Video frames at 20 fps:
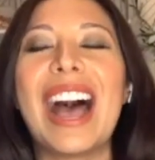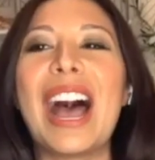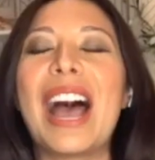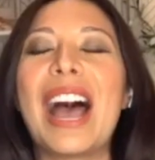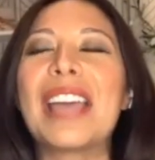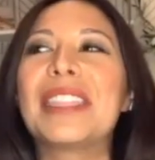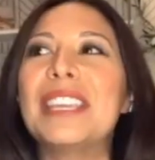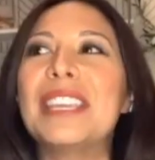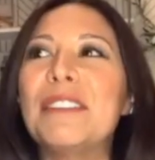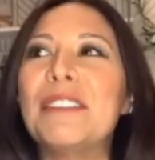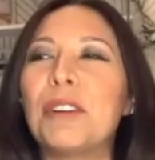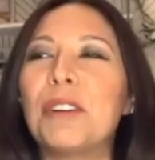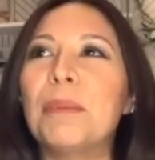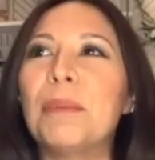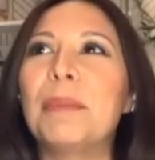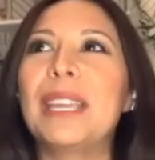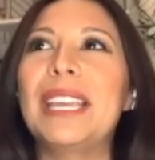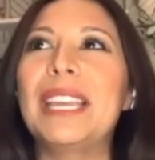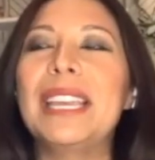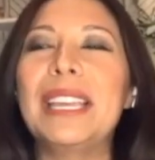I think
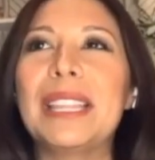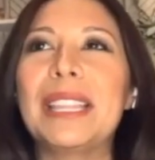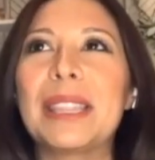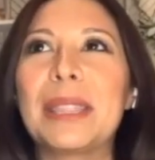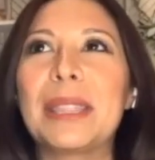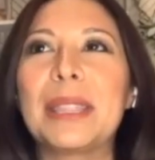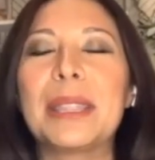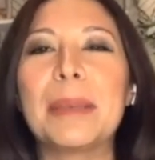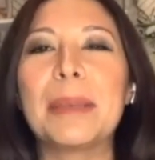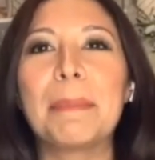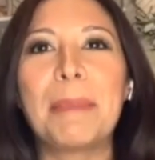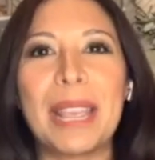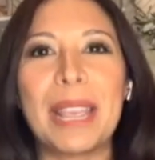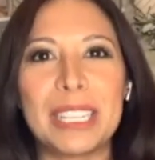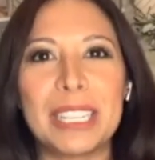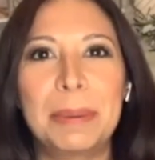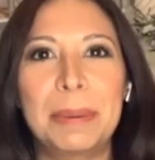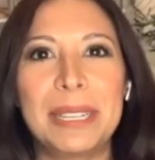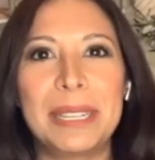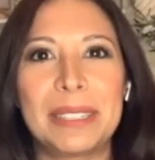for me, the
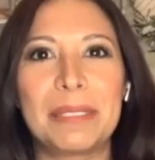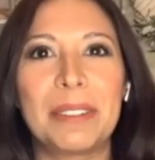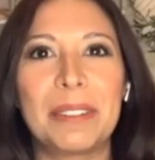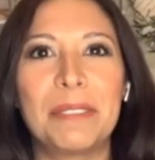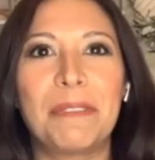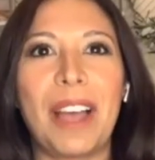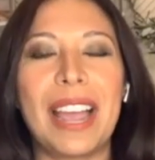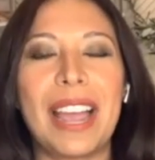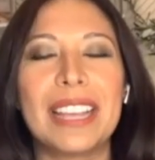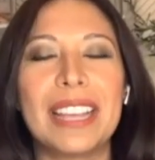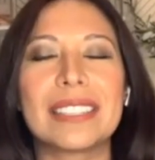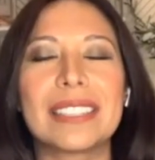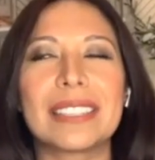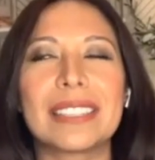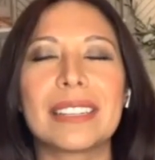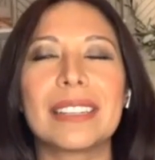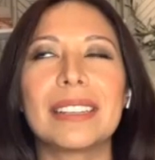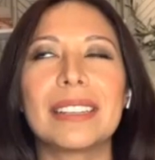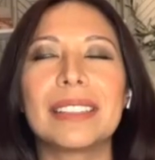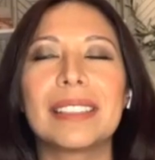best piece of
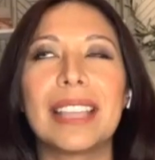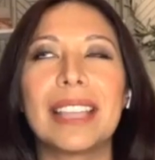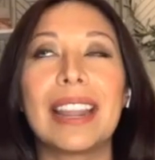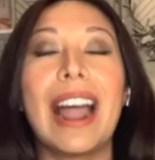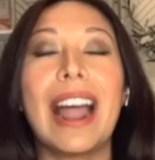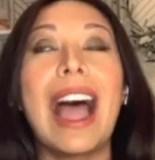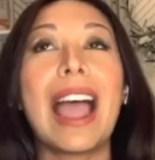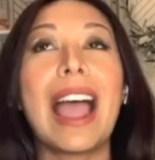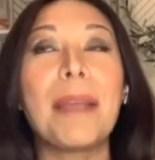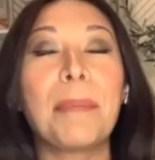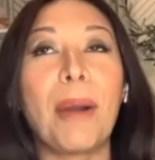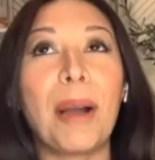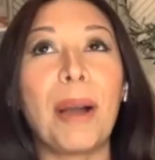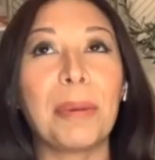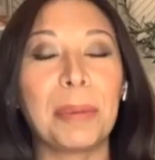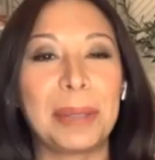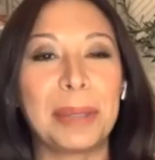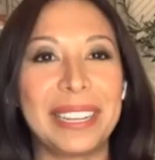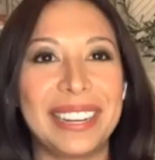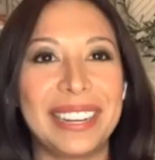advice that I
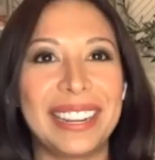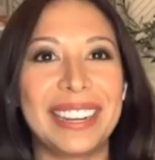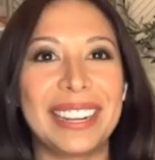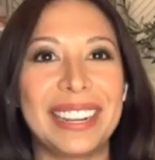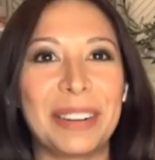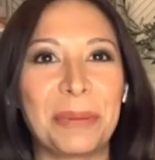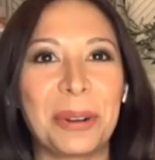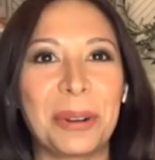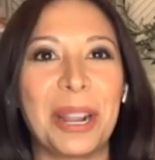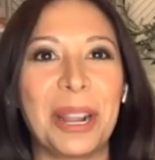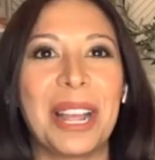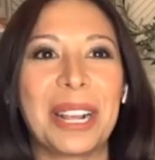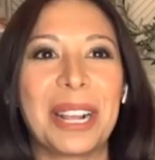probably needed